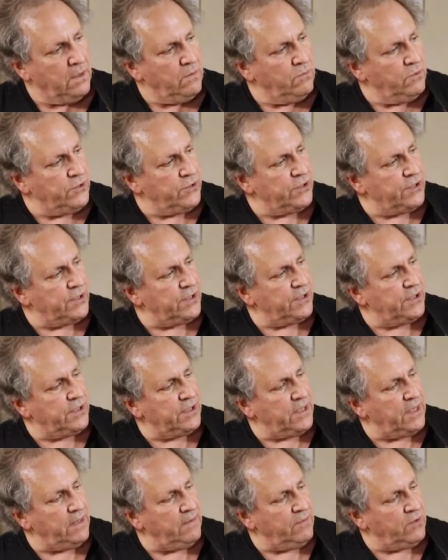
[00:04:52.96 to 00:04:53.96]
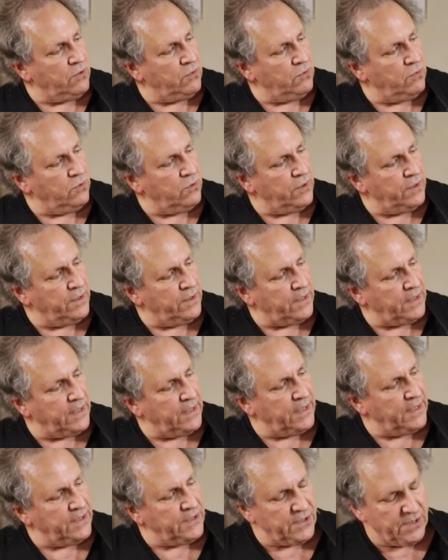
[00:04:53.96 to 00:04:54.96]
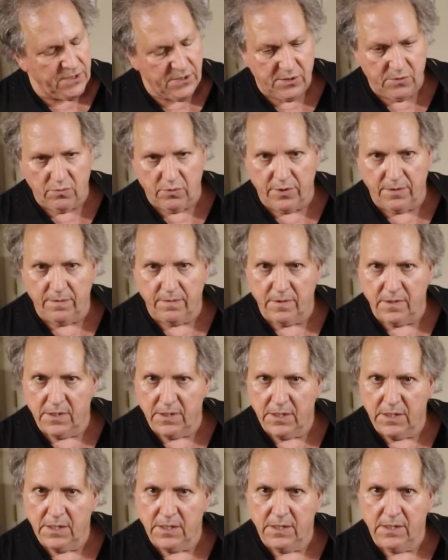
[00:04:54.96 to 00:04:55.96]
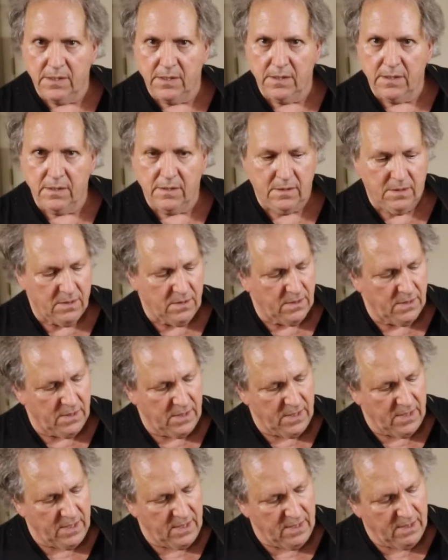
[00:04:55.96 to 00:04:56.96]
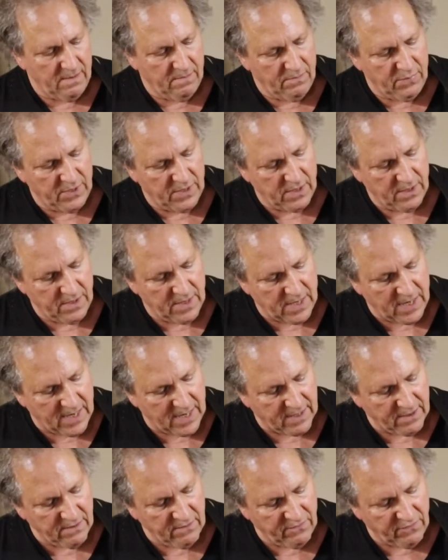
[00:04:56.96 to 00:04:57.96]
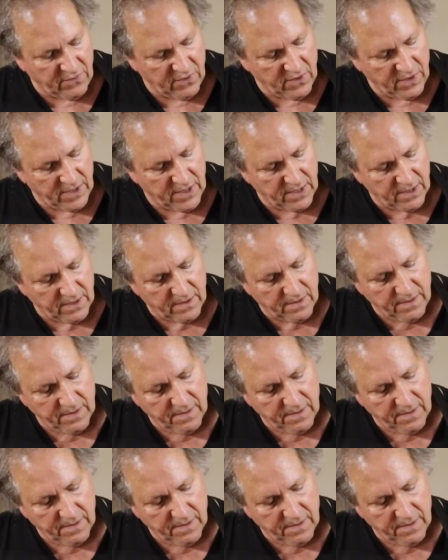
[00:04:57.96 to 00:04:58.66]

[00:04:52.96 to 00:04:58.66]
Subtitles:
which is the same chord as this one, but an octave higher.